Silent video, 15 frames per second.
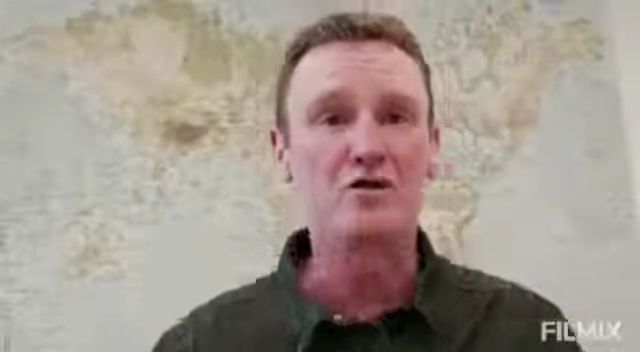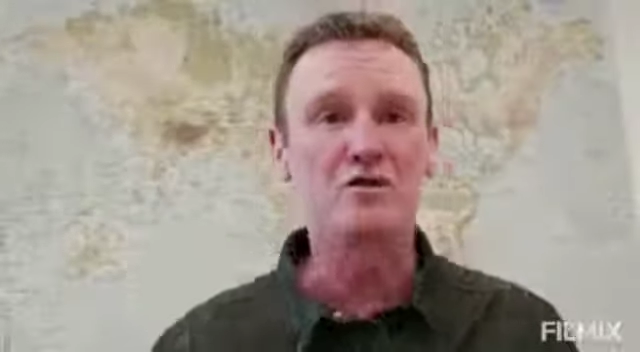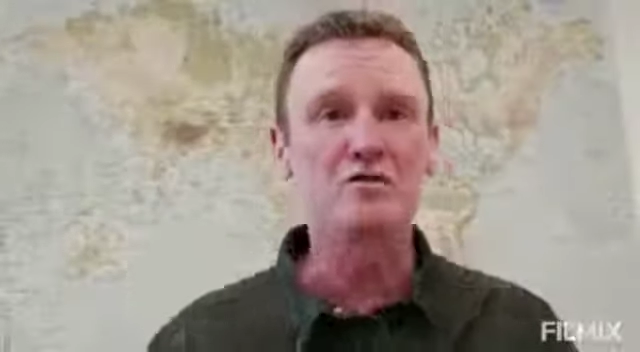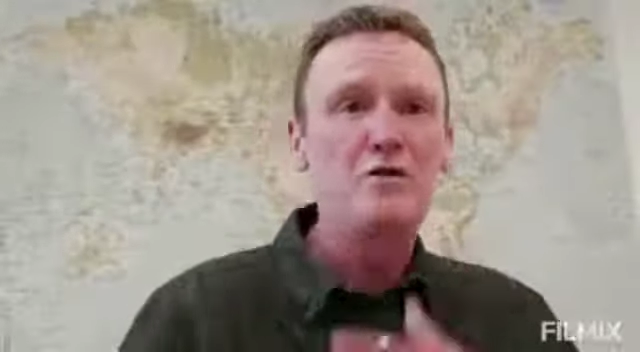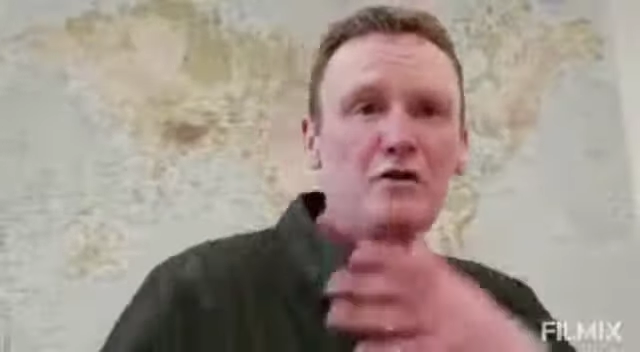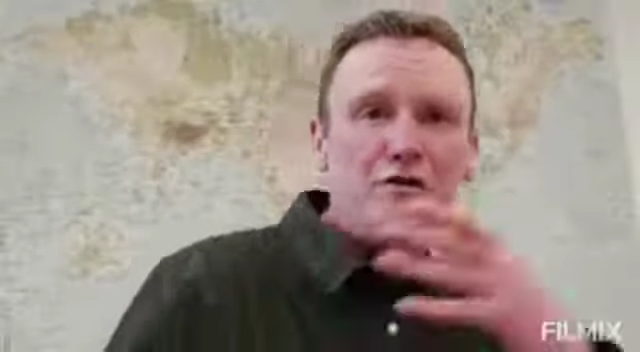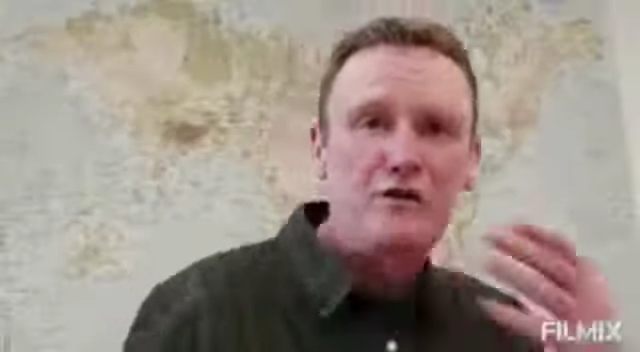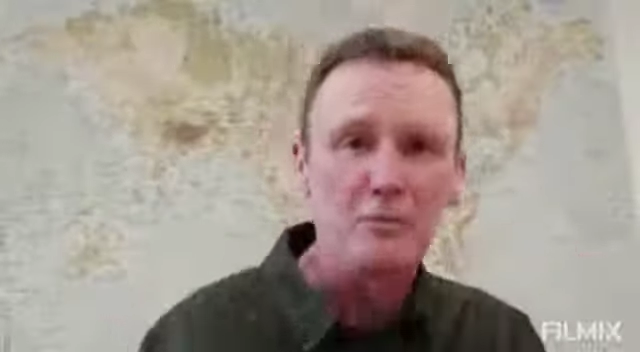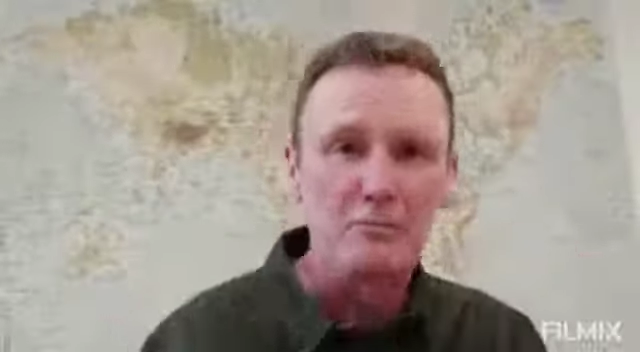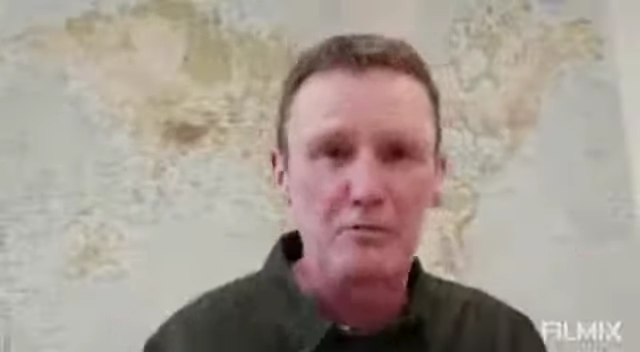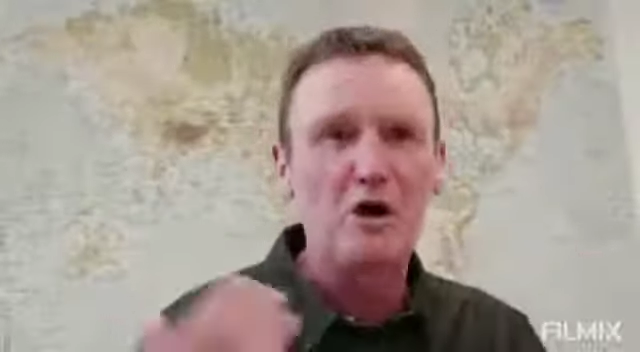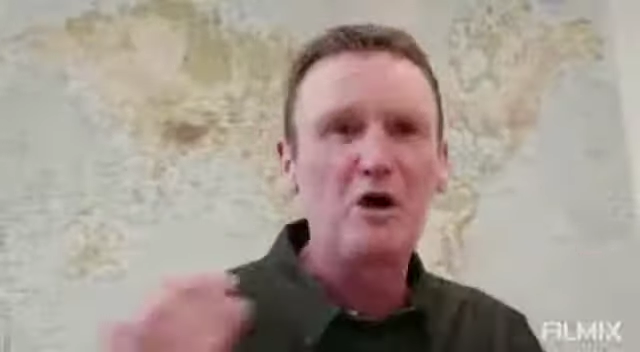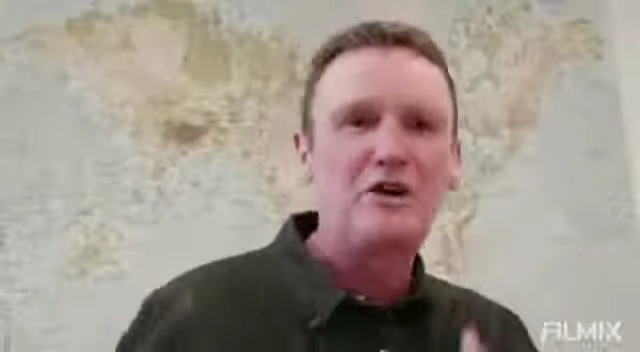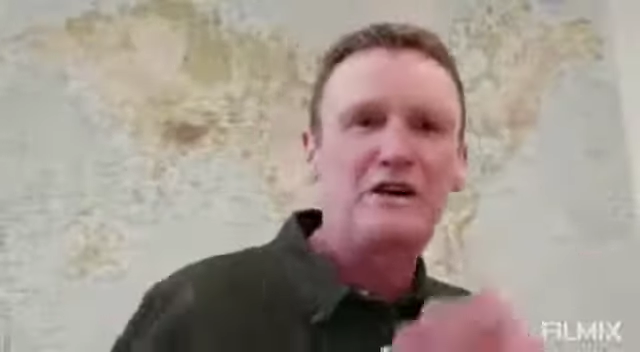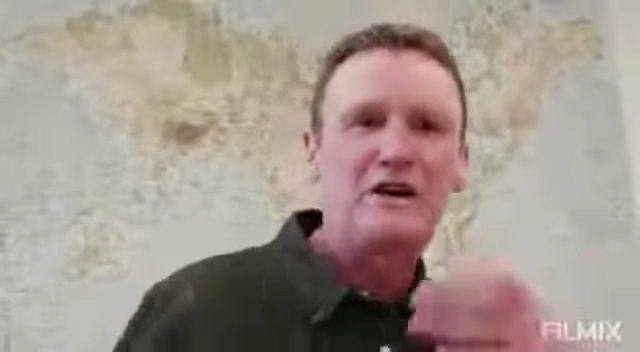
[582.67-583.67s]
you move your
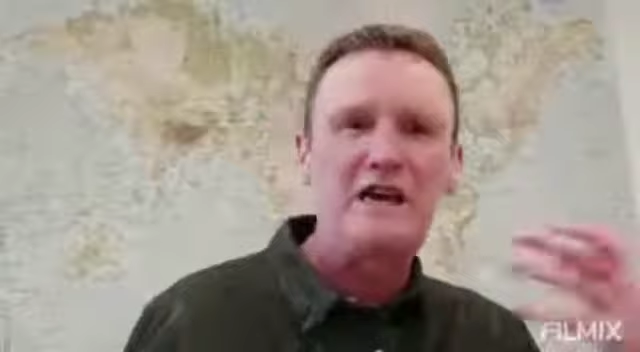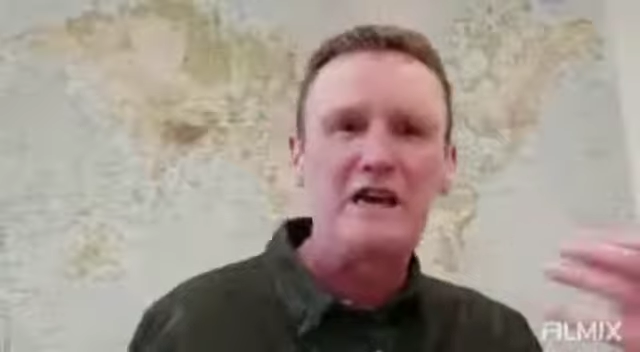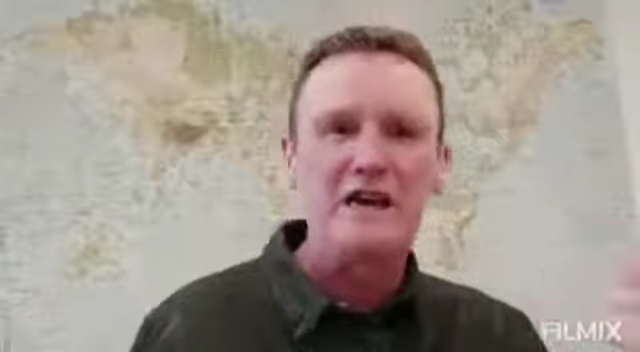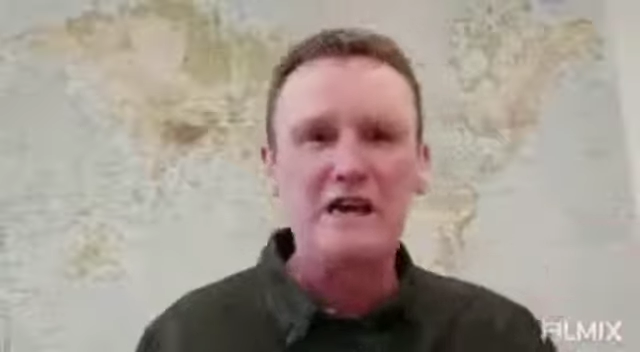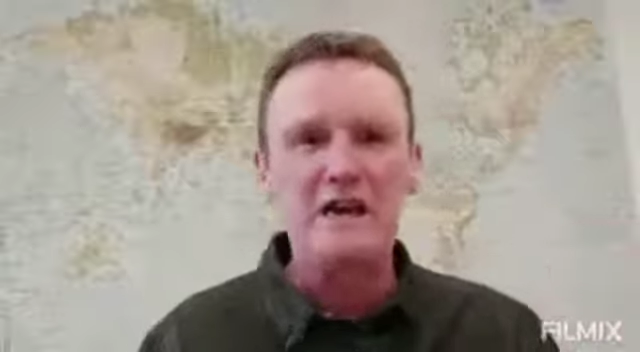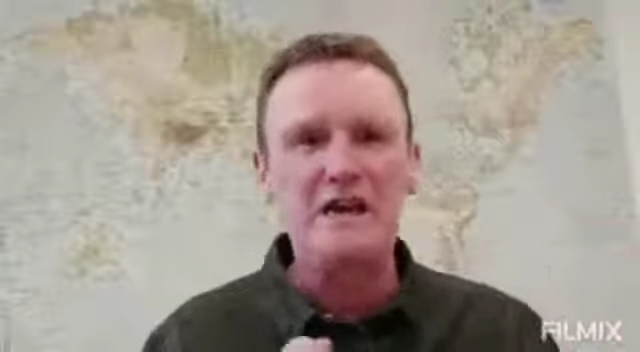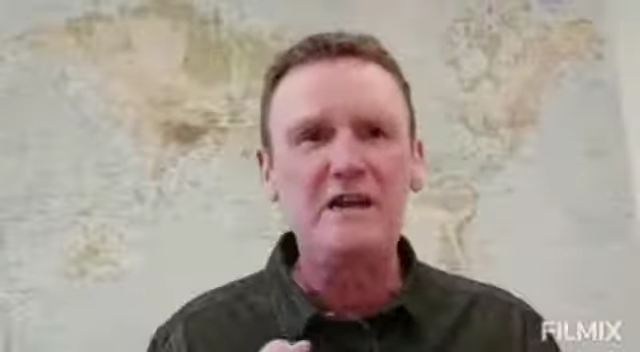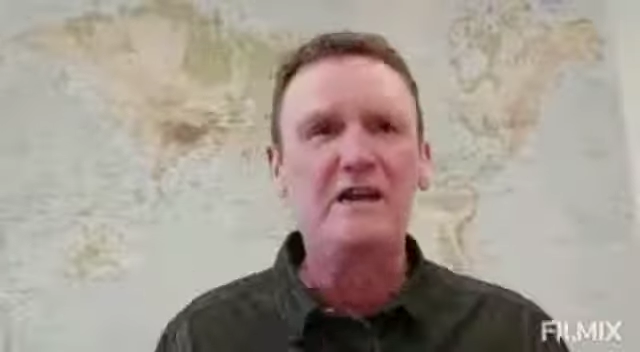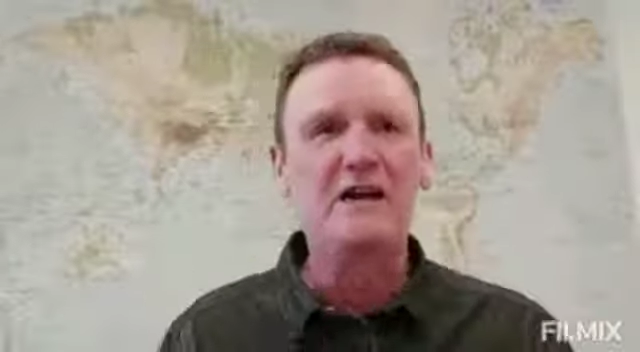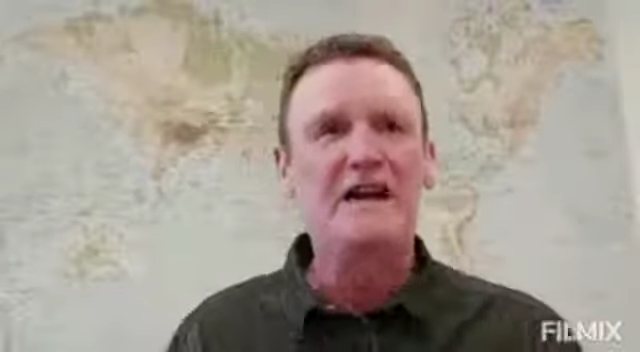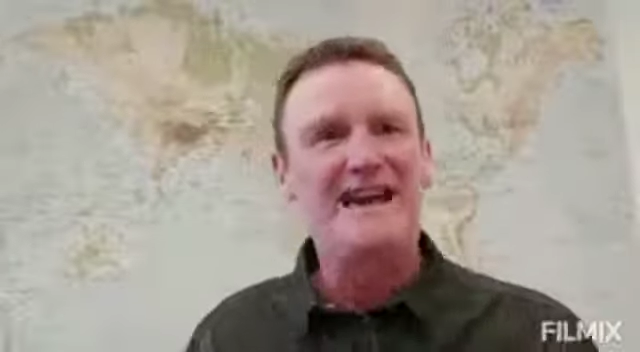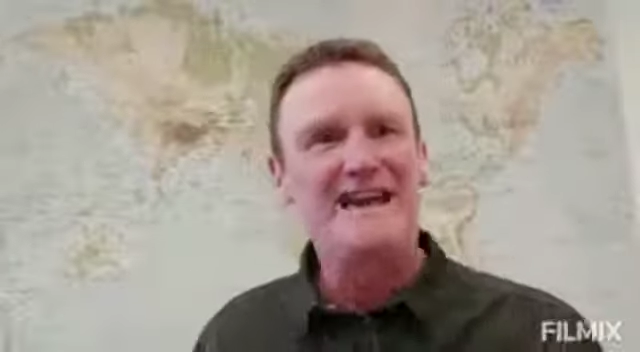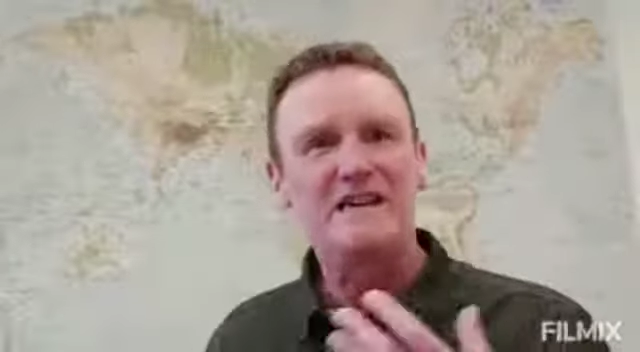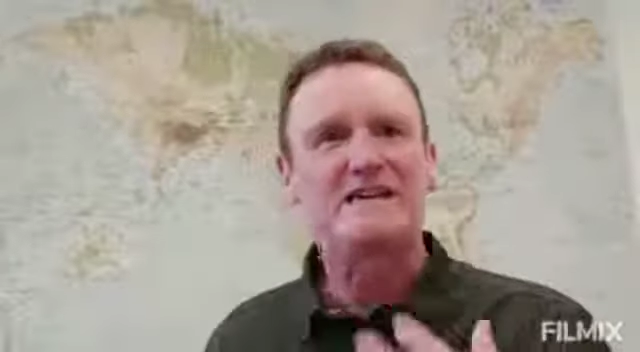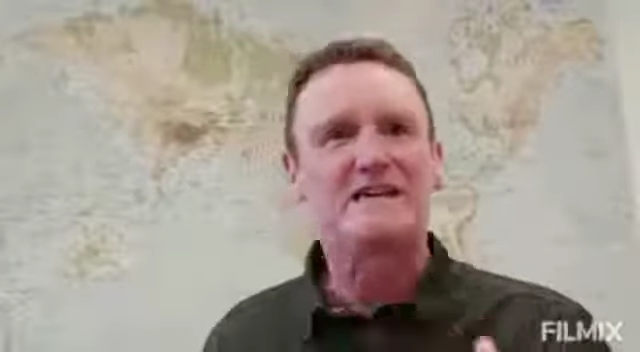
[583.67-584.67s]

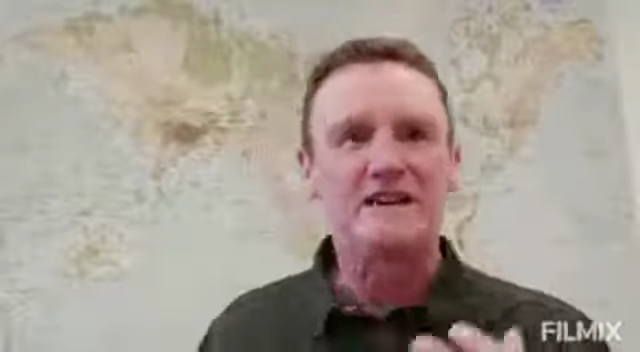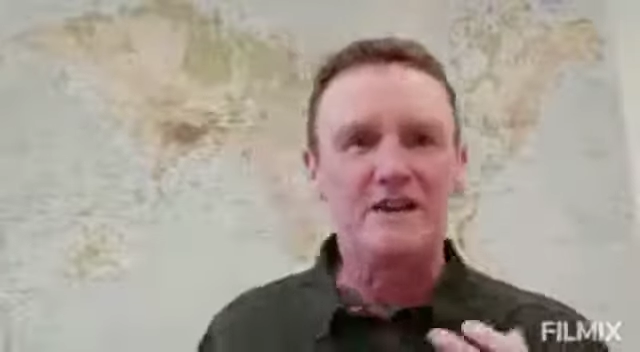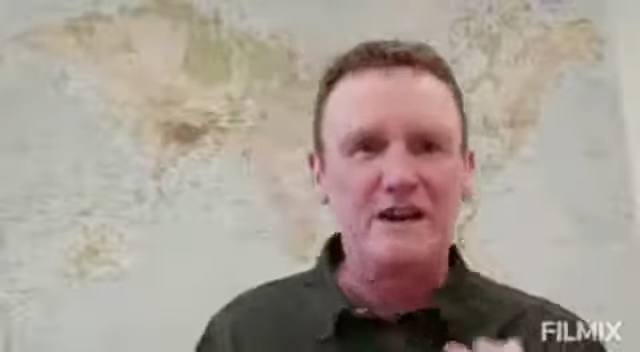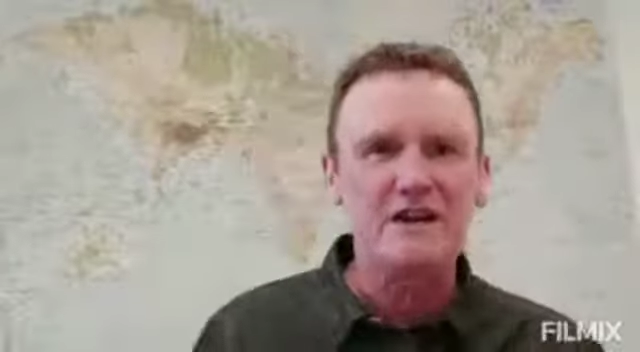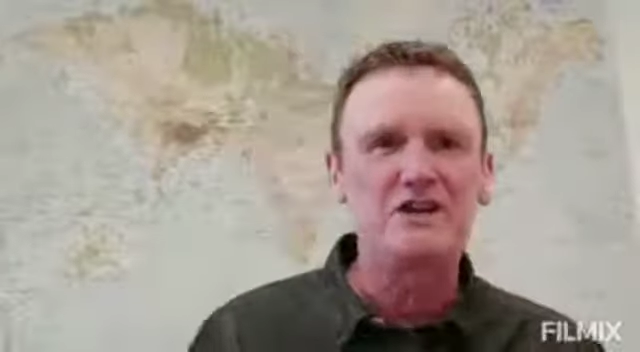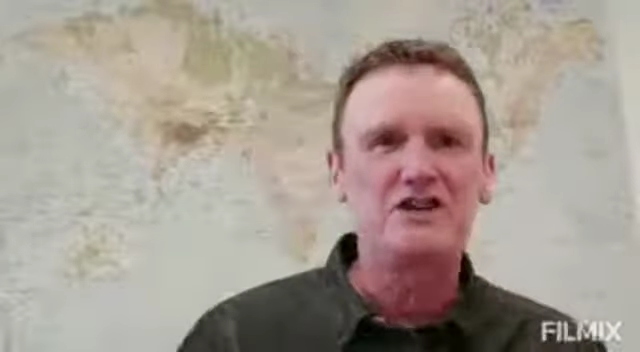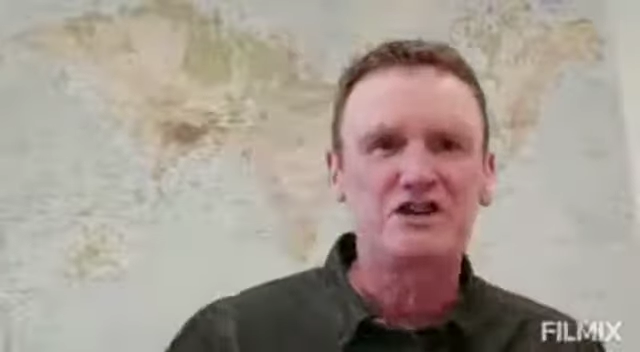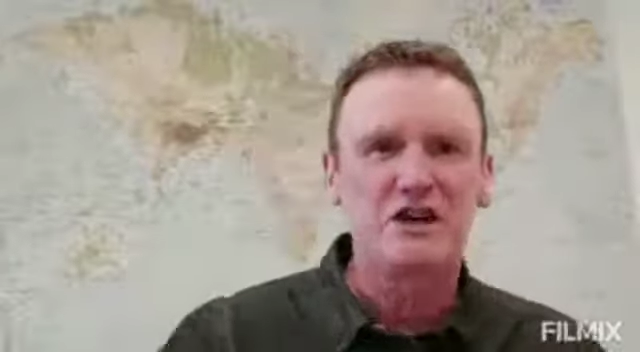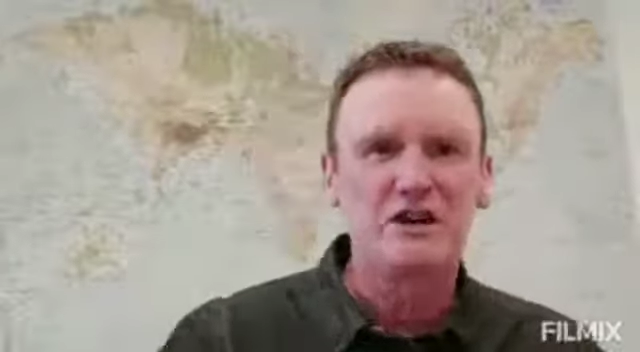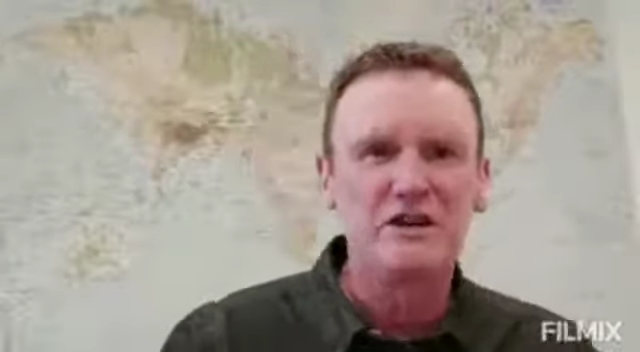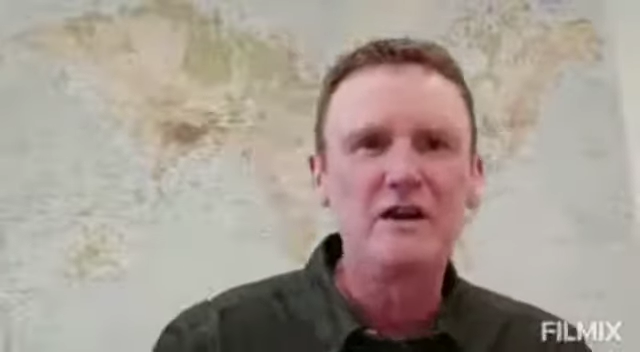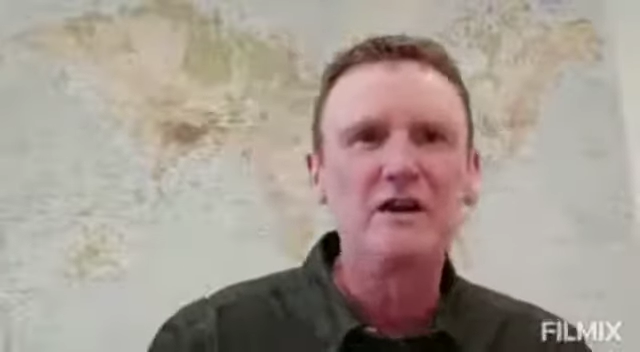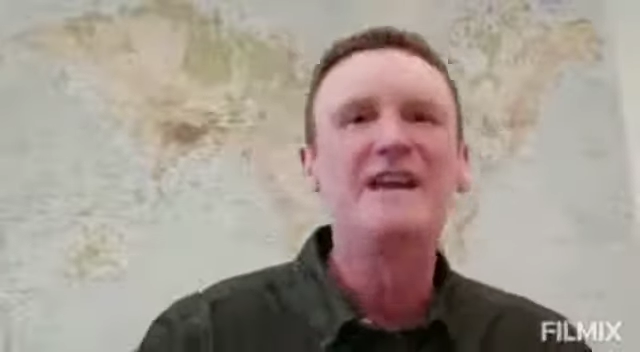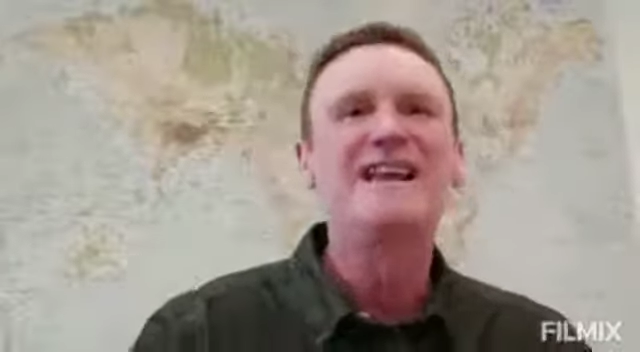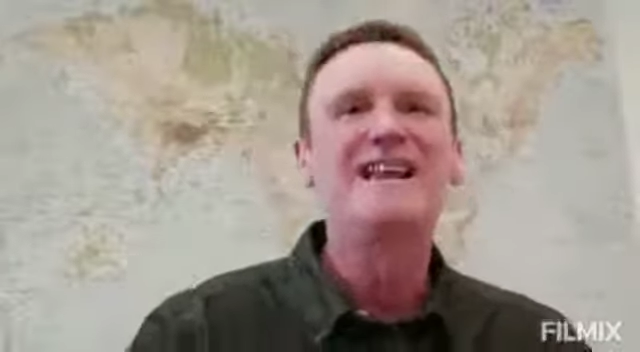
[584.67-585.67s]
body,
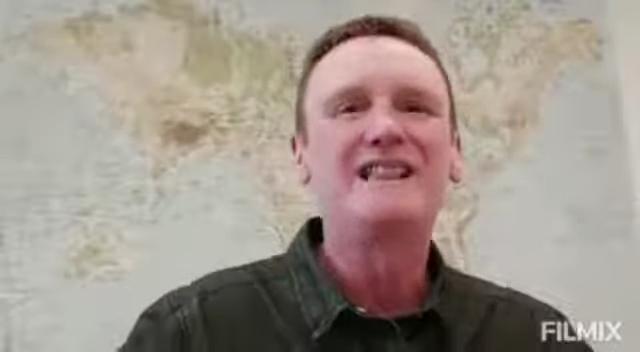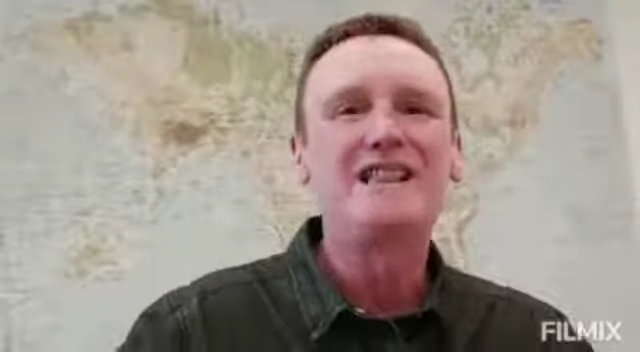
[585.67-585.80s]
intonation.